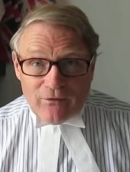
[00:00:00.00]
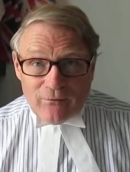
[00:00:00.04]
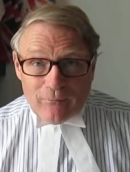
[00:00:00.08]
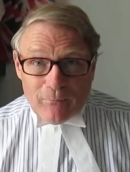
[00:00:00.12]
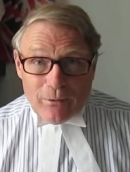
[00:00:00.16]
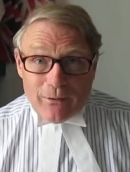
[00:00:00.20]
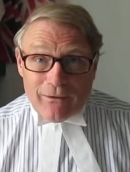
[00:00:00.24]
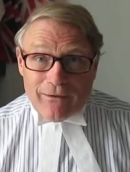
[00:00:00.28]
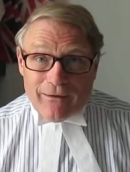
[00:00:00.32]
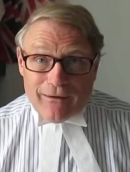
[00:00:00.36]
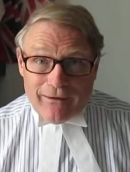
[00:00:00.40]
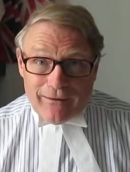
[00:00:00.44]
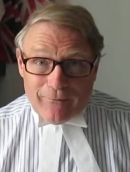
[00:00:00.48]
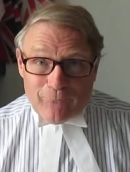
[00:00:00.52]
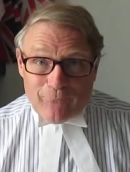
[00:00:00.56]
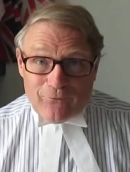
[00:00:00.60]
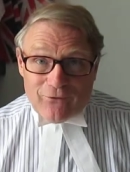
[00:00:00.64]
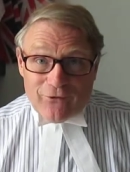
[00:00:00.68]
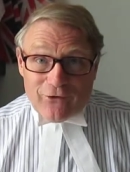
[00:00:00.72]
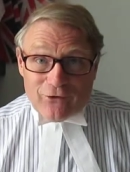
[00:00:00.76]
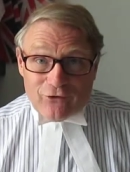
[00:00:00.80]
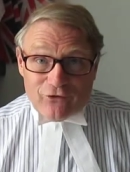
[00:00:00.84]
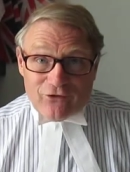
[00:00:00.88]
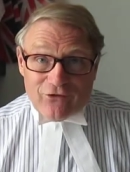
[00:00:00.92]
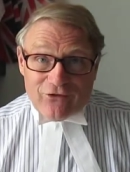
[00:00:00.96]
Polite
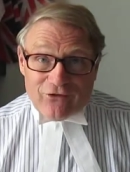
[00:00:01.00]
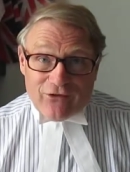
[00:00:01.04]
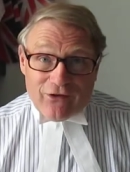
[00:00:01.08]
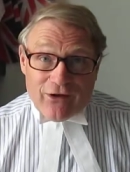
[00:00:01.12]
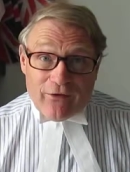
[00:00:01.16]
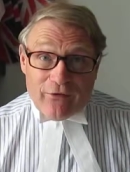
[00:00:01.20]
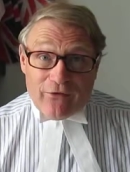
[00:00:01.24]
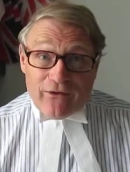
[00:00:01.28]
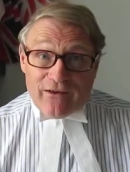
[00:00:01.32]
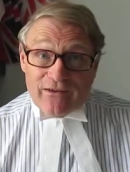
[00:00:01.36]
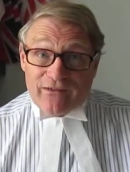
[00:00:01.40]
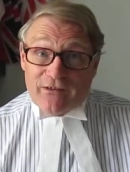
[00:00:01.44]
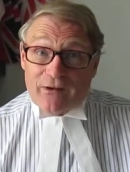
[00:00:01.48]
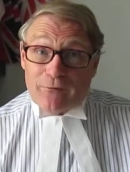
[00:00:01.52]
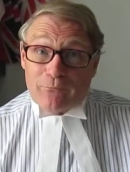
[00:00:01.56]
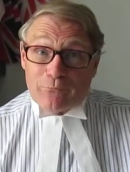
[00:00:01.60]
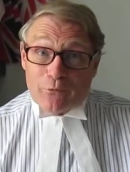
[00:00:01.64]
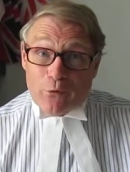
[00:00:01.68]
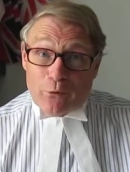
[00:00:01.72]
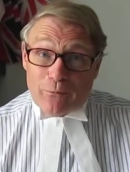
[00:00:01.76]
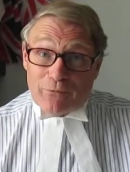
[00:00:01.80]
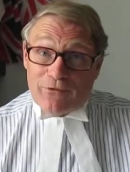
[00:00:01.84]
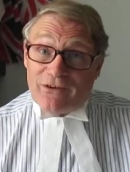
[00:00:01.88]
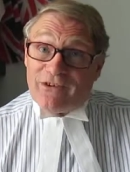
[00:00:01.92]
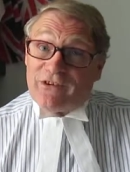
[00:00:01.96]
versions are things like
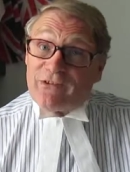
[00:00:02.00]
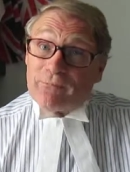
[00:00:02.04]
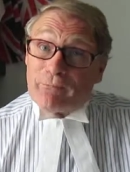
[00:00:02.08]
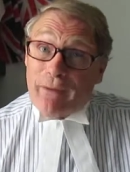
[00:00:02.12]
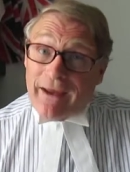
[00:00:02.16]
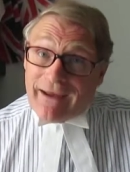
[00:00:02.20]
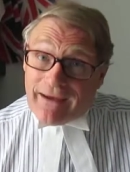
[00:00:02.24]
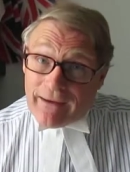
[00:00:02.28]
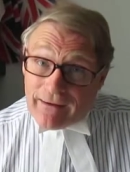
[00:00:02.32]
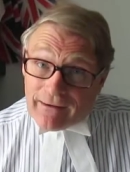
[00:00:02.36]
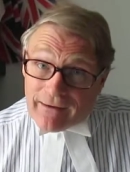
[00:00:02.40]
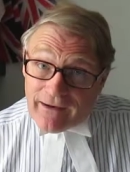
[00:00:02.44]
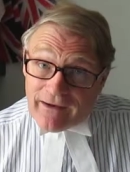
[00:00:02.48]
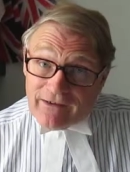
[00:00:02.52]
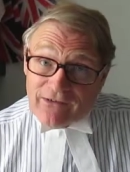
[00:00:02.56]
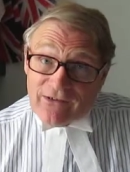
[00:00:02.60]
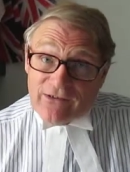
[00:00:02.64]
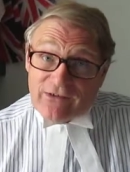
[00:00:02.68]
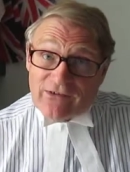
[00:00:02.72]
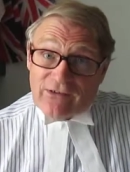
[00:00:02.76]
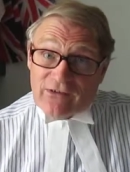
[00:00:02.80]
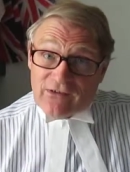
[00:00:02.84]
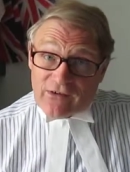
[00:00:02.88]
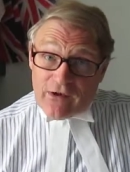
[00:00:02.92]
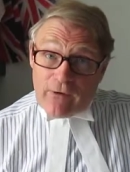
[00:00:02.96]
property
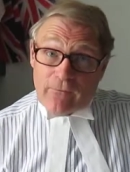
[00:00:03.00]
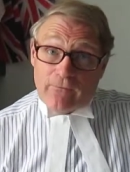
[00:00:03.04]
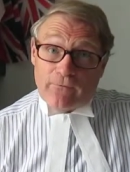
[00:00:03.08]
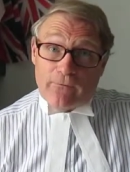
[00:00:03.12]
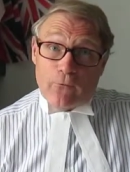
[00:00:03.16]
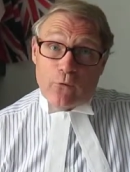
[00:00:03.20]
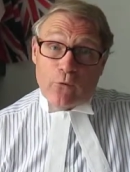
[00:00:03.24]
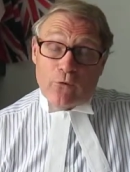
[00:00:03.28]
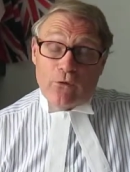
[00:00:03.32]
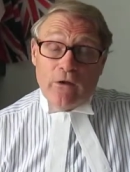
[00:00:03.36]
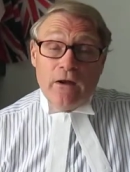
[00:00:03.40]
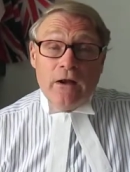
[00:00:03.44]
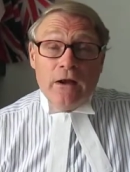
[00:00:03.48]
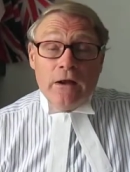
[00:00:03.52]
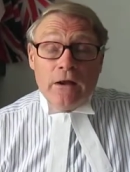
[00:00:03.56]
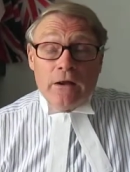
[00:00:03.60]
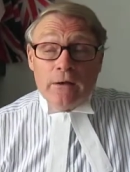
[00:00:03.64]
speculators and so forth.